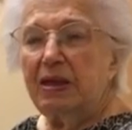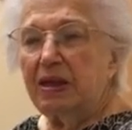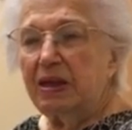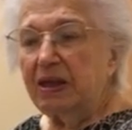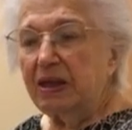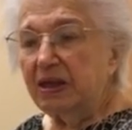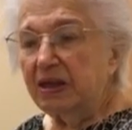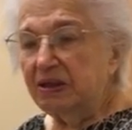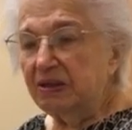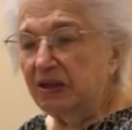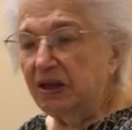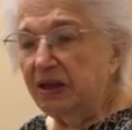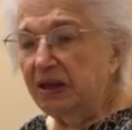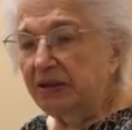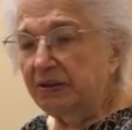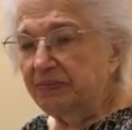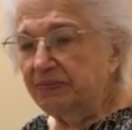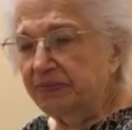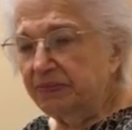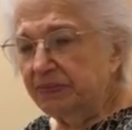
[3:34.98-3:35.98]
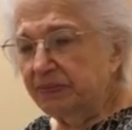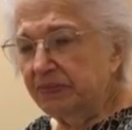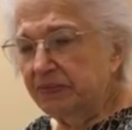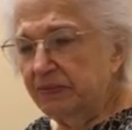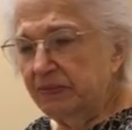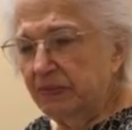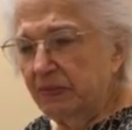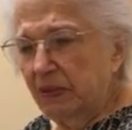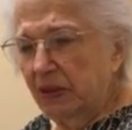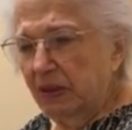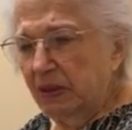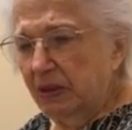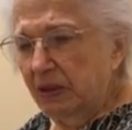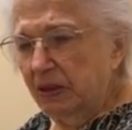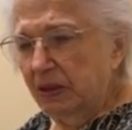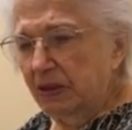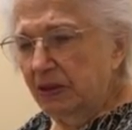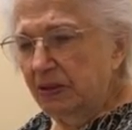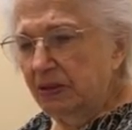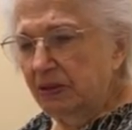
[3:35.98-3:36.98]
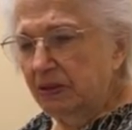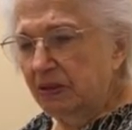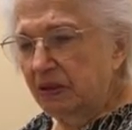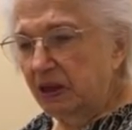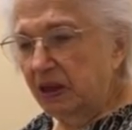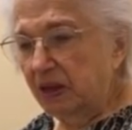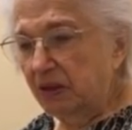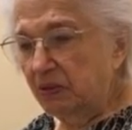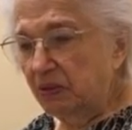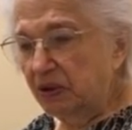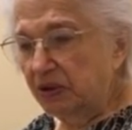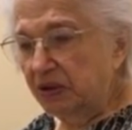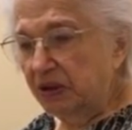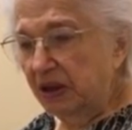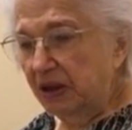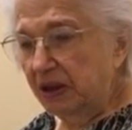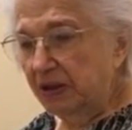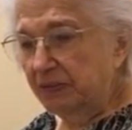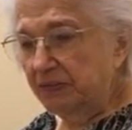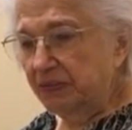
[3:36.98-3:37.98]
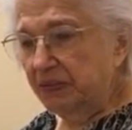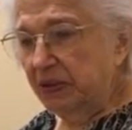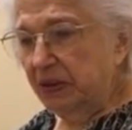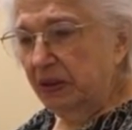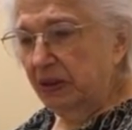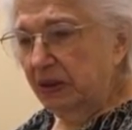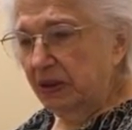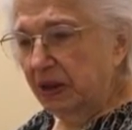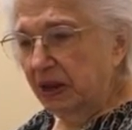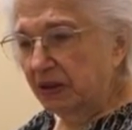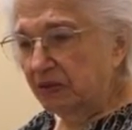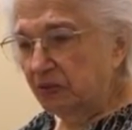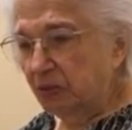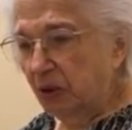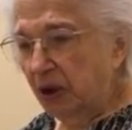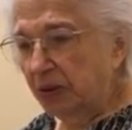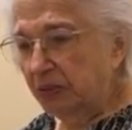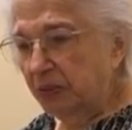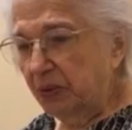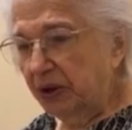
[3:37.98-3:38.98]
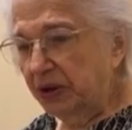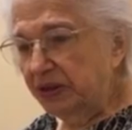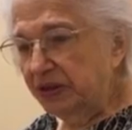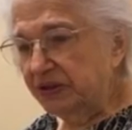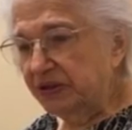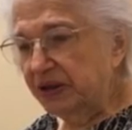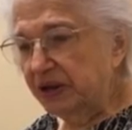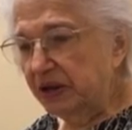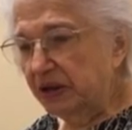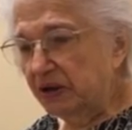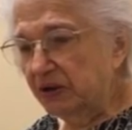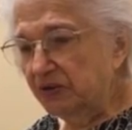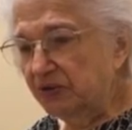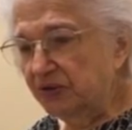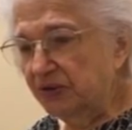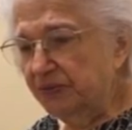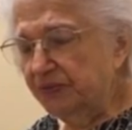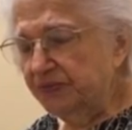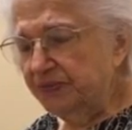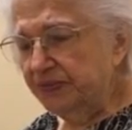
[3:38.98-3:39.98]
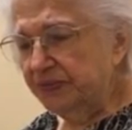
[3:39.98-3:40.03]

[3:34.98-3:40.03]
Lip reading: And he would have to wipe away the tears.